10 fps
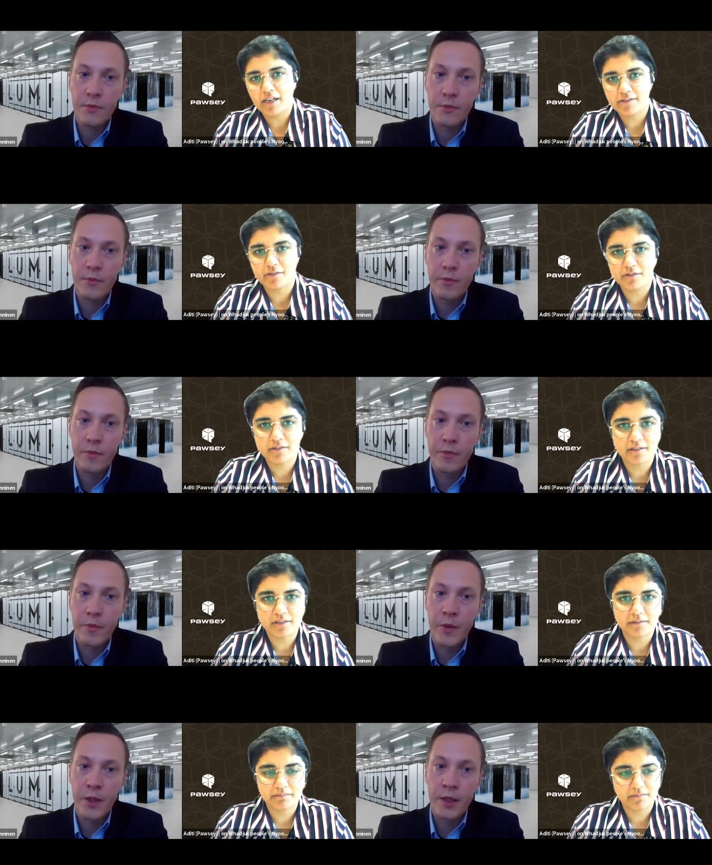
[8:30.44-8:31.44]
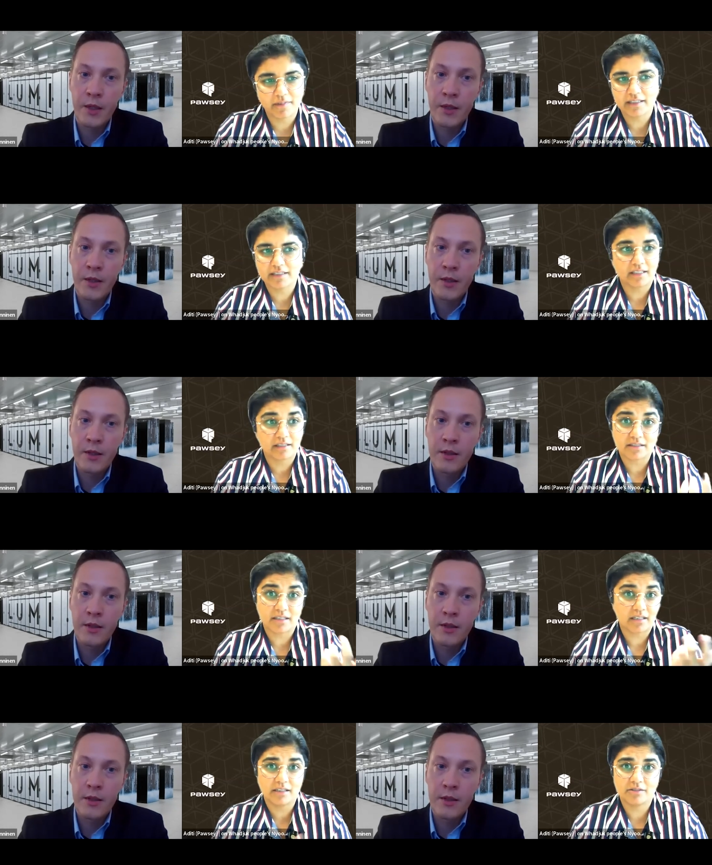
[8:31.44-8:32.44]
Speaker 1: pass on to other centers
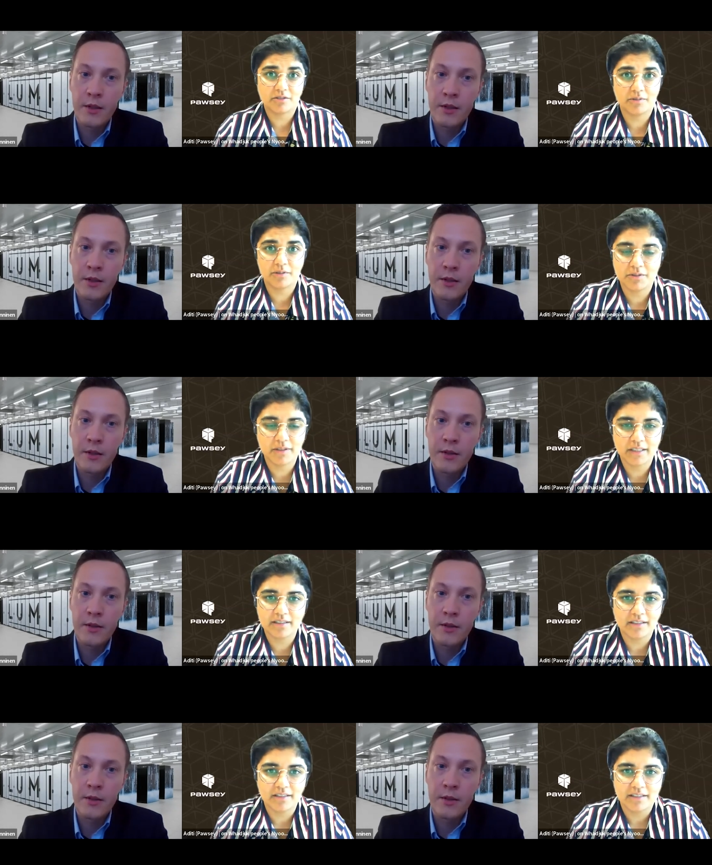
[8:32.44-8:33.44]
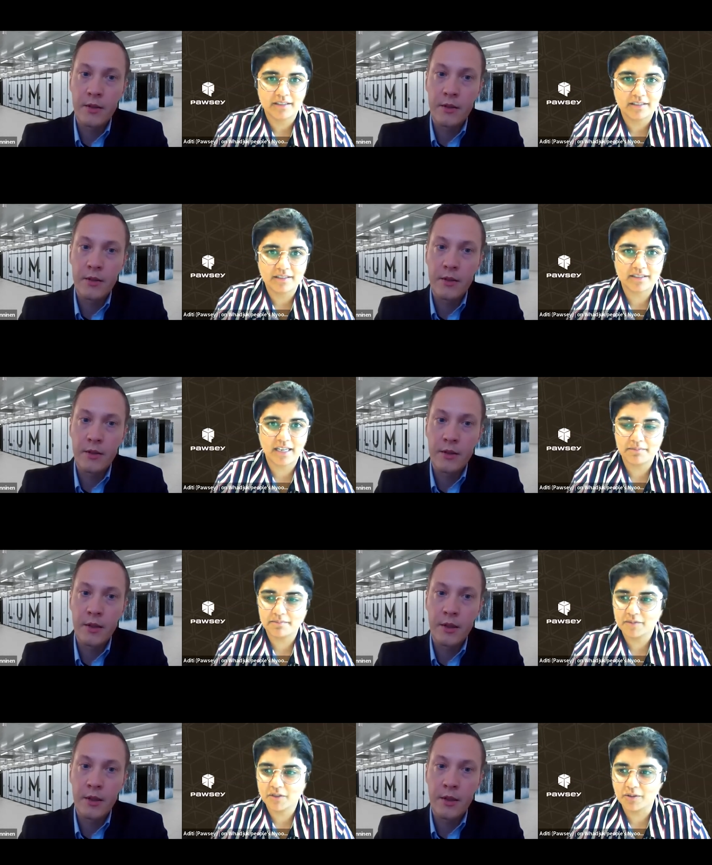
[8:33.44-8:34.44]
like ours who are doing the
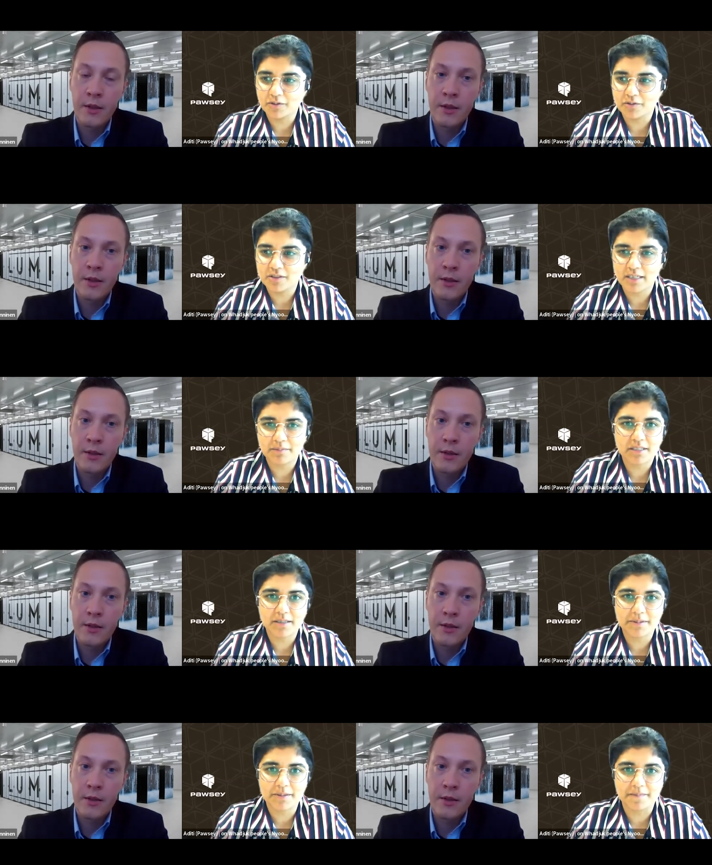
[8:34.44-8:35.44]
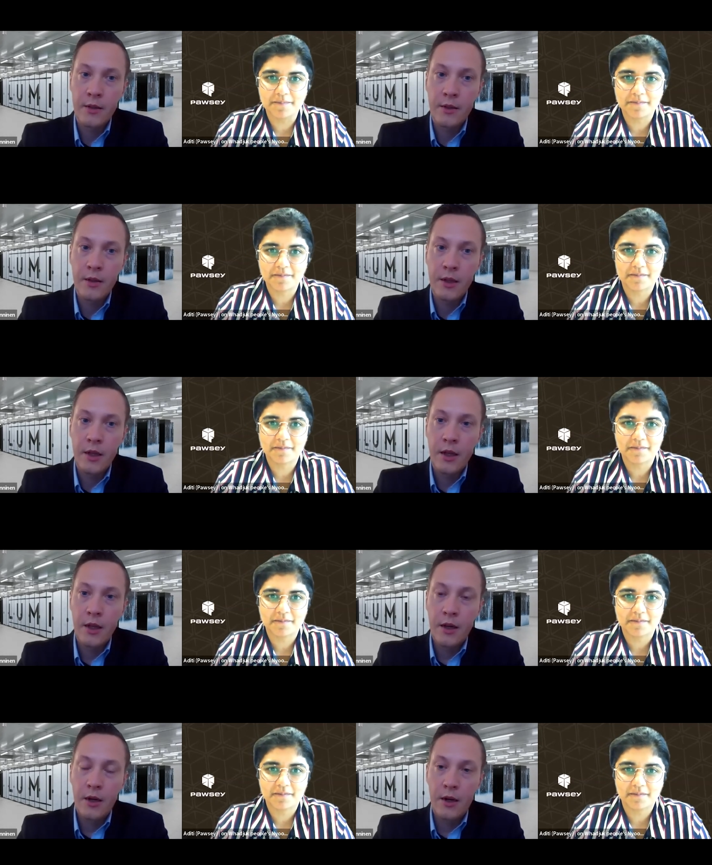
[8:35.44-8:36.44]
same, going through the same
Speaker 2: steps?
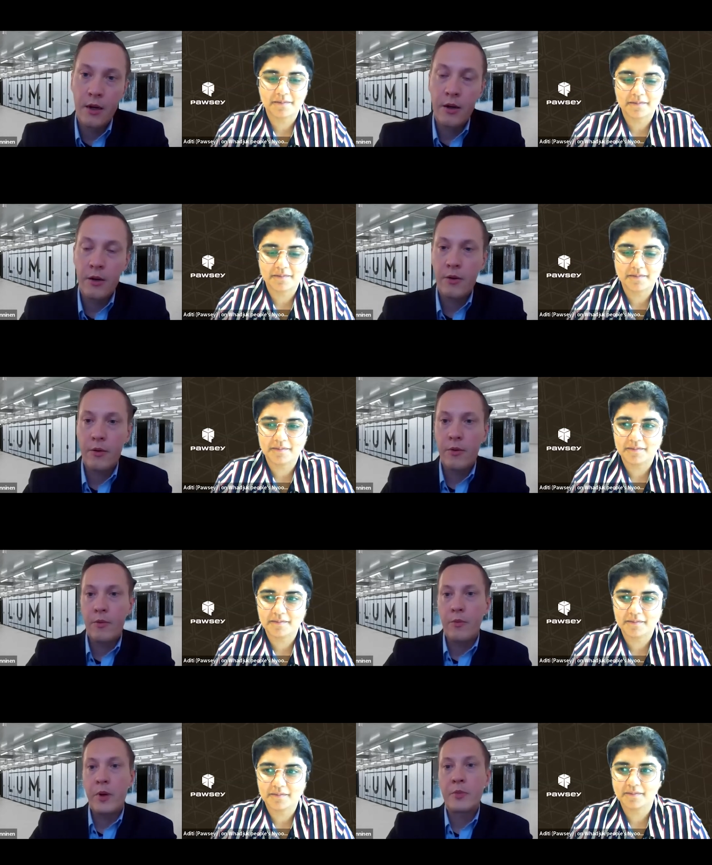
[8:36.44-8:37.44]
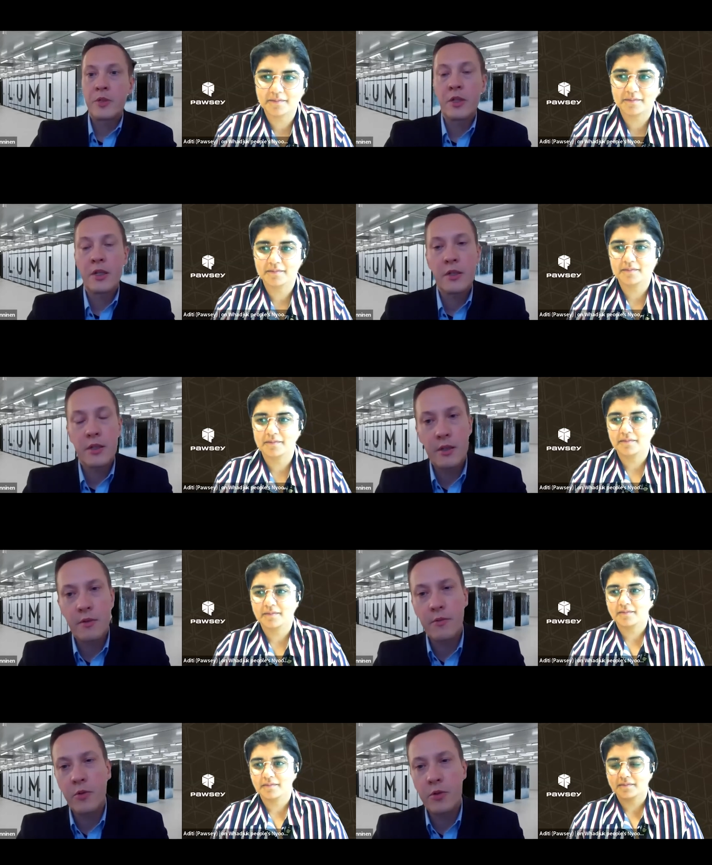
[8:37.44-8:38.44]
Uh, perhaps nothing that
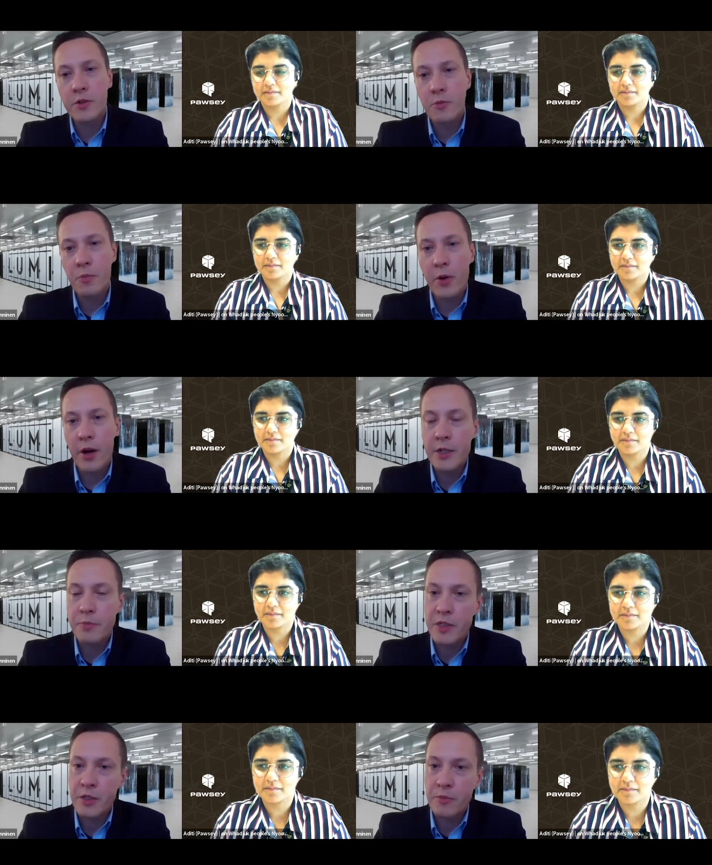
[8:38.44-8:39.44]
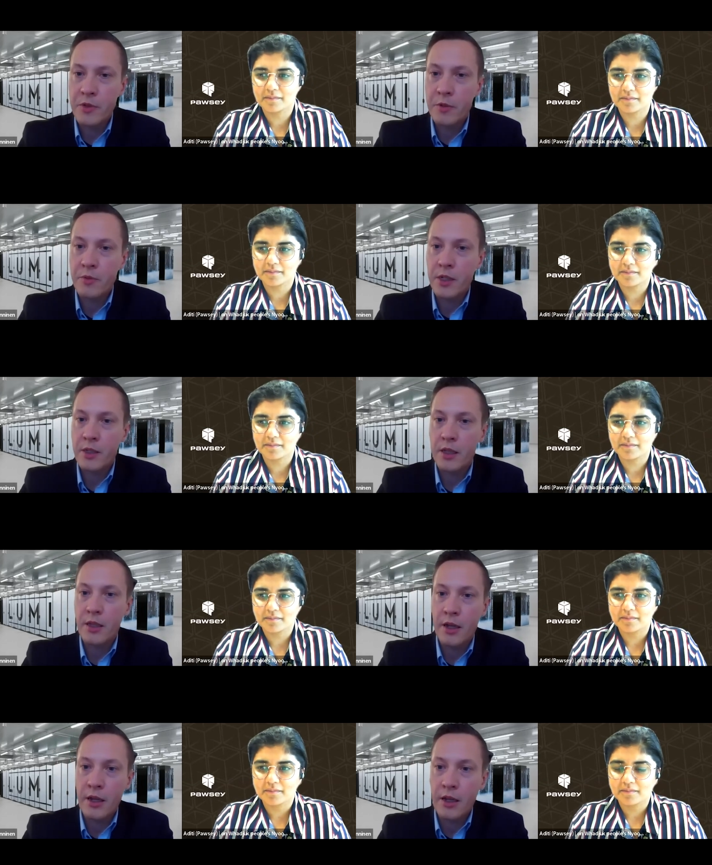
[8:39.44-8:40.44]
would surprise, but some something that
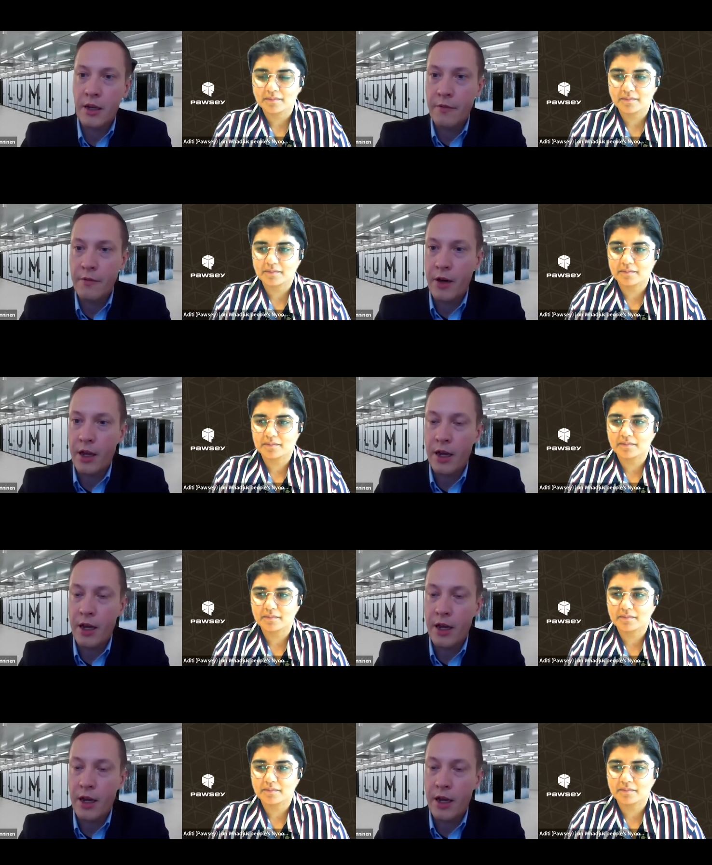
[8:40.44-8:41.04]
I kind of like